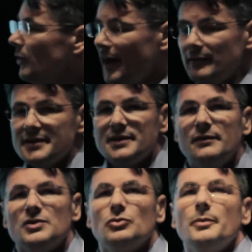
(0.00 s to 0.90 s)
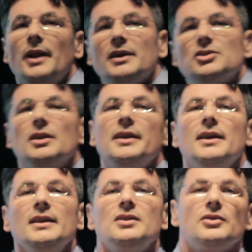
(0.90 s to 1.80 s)
have a service who will actually
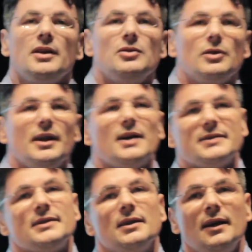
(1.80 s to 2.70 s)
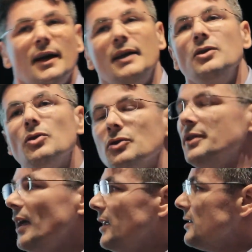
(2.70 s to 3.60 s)
integrate your tasks and your
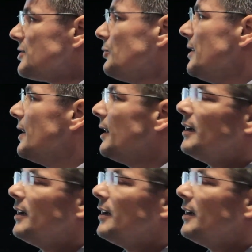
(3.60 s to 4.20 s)
containers with